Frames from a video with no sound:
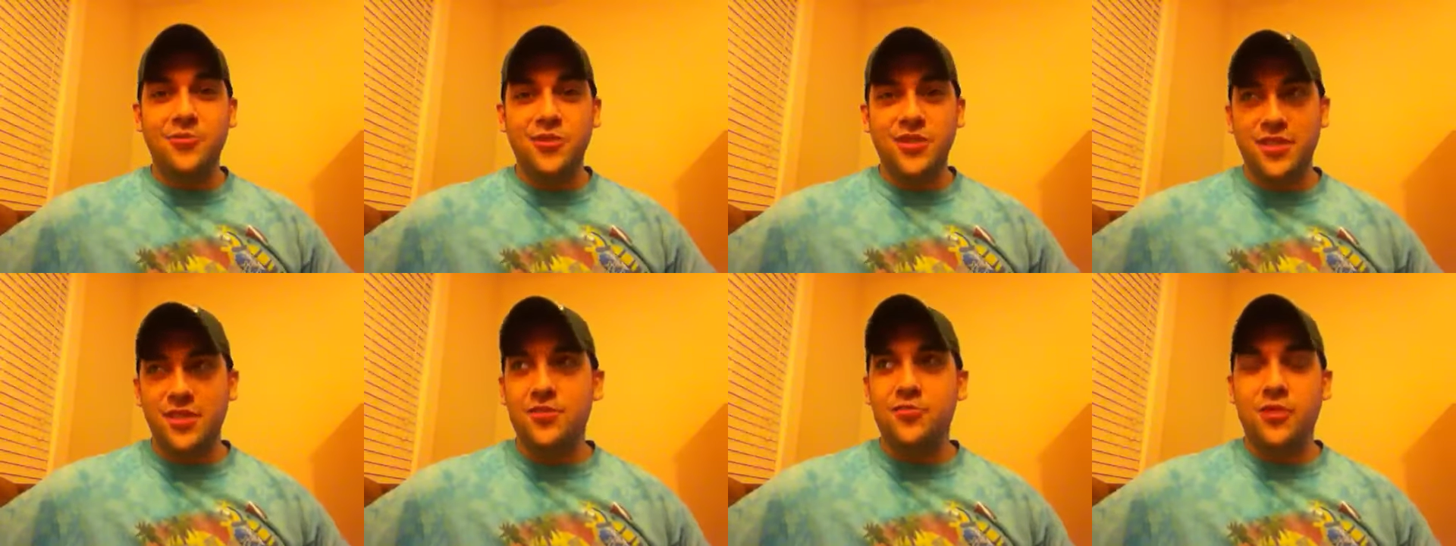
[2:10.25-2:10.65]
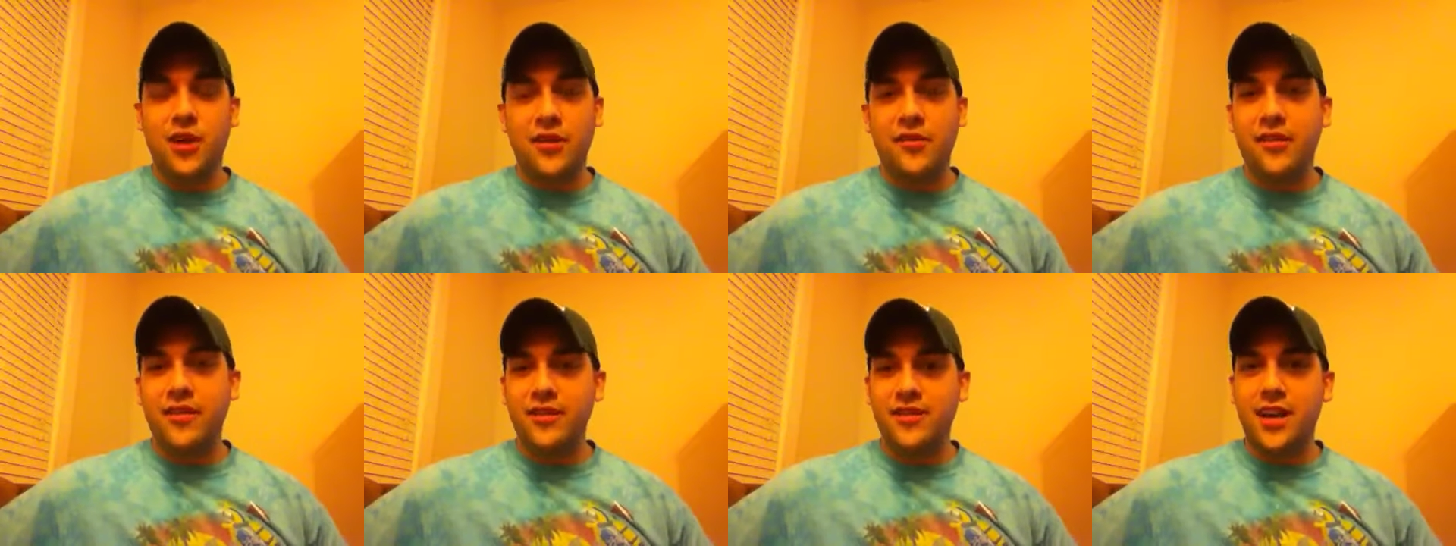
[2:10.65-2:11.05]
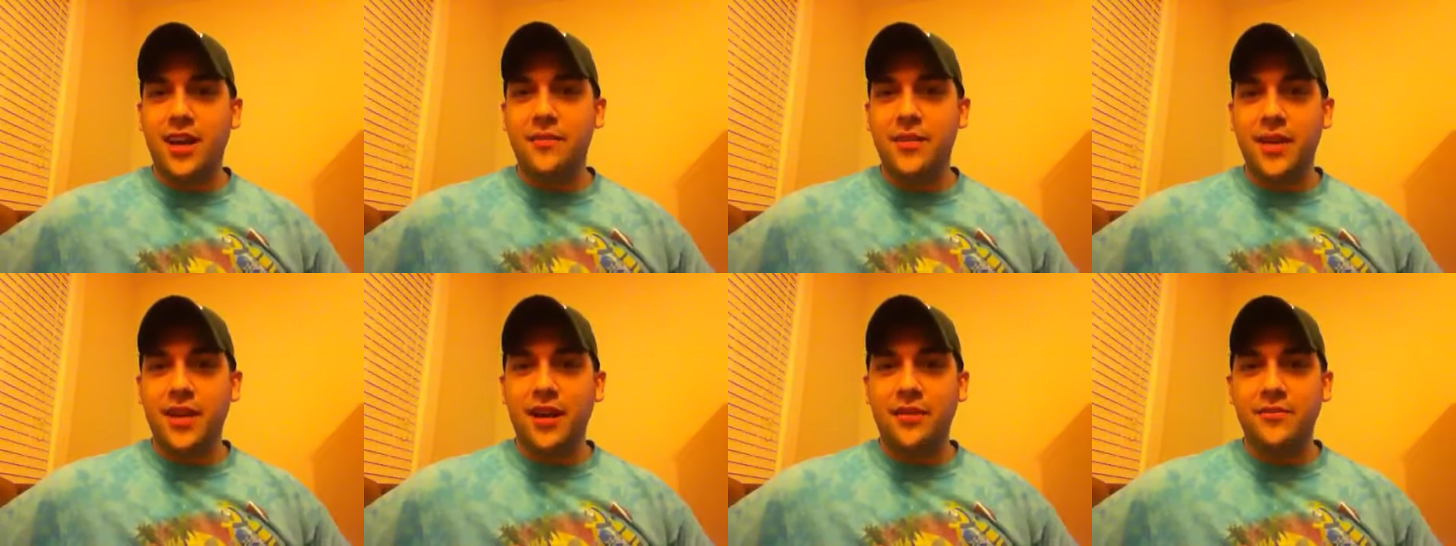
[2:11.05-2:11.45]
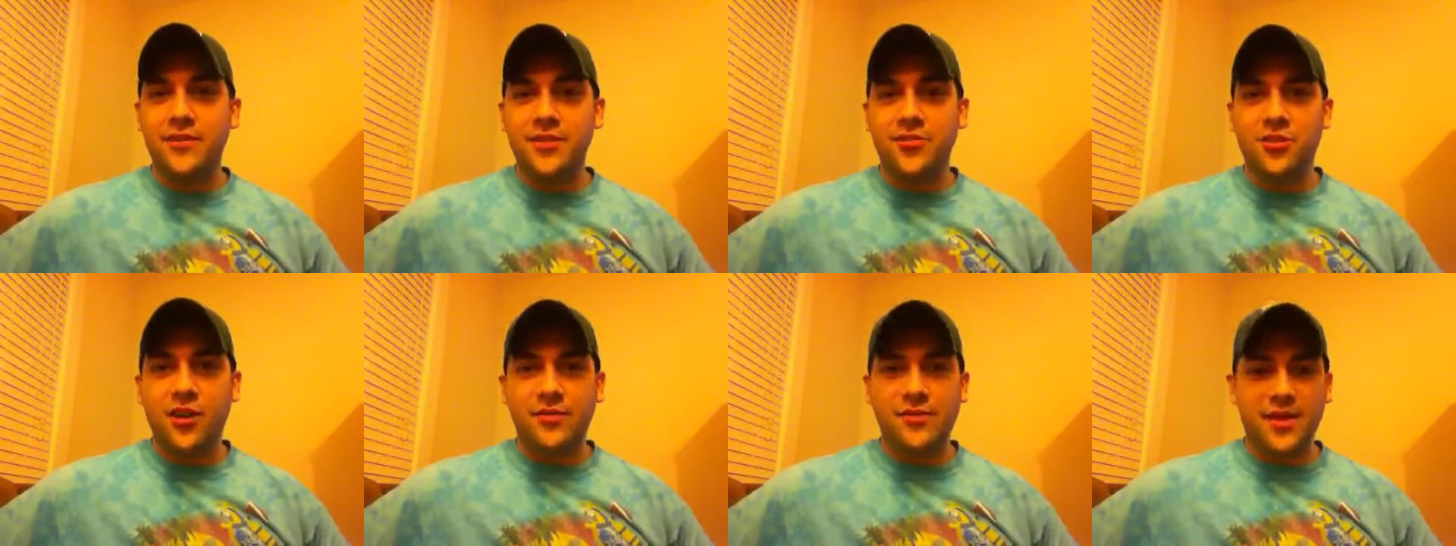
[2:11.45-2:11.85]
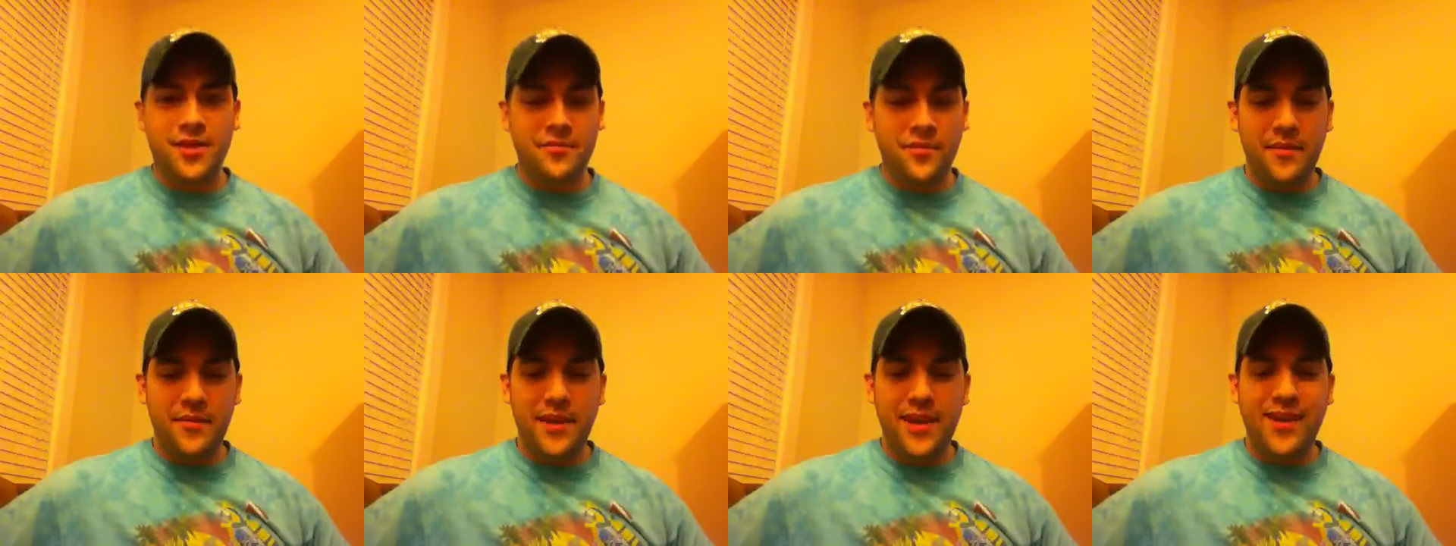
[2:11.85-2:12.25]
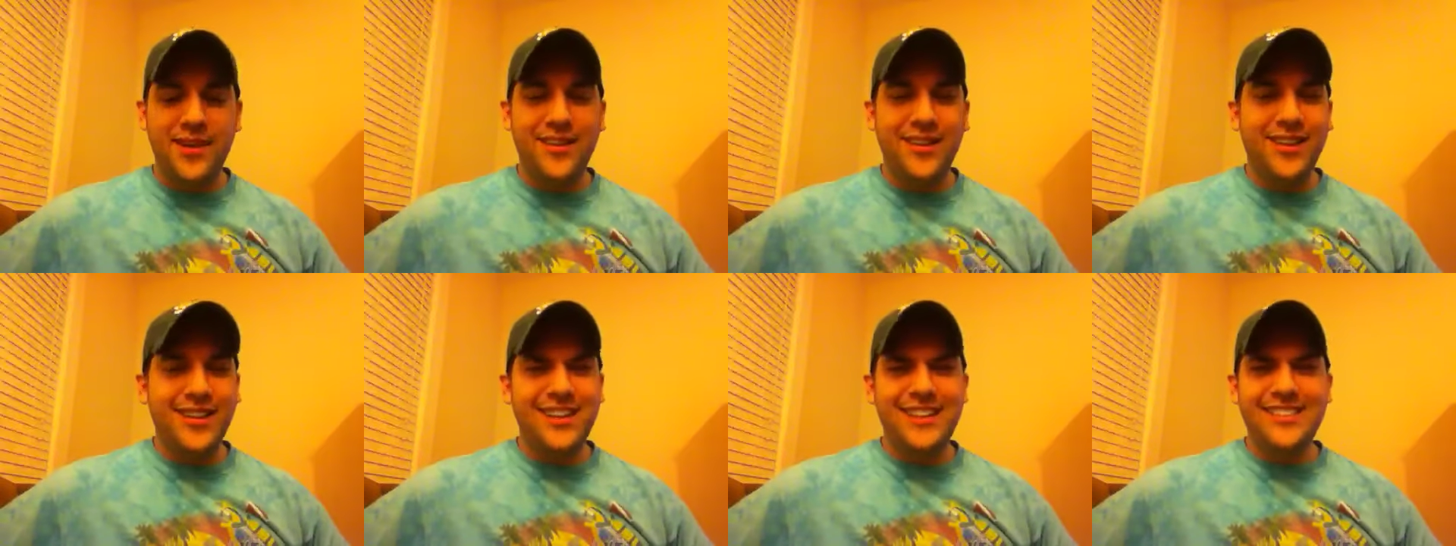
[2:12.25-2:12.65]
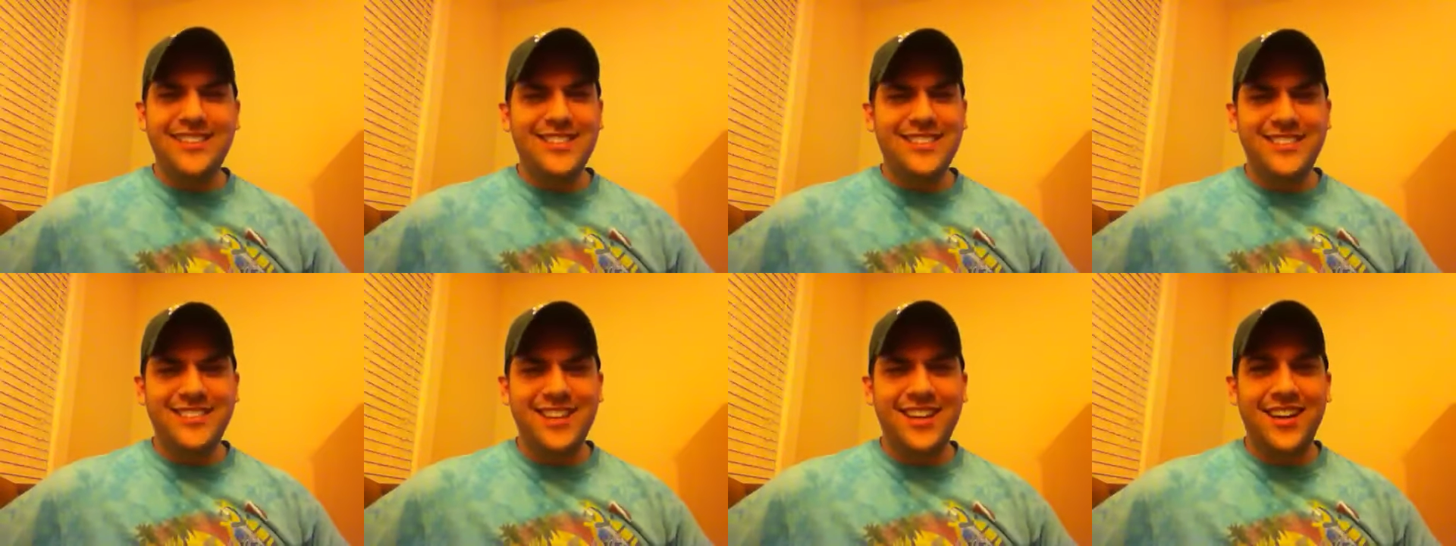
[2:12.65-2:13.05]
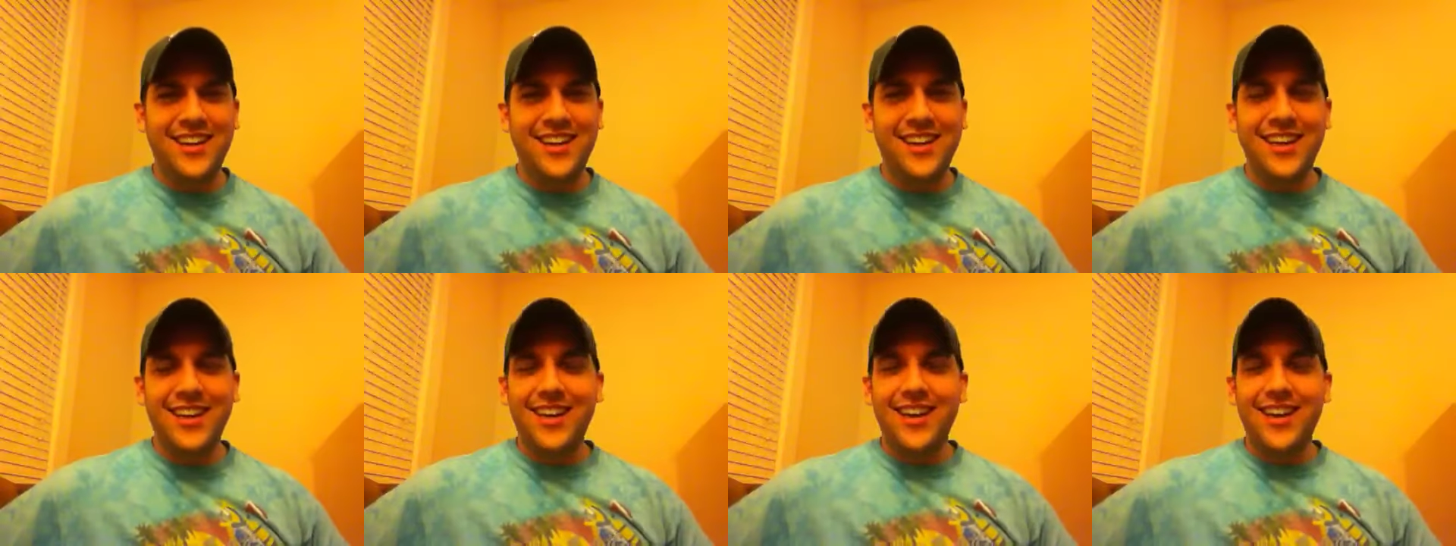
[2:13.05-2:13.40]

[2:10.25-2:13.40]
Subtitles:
which is right around the time he comes and drops off my mail. And he's just like,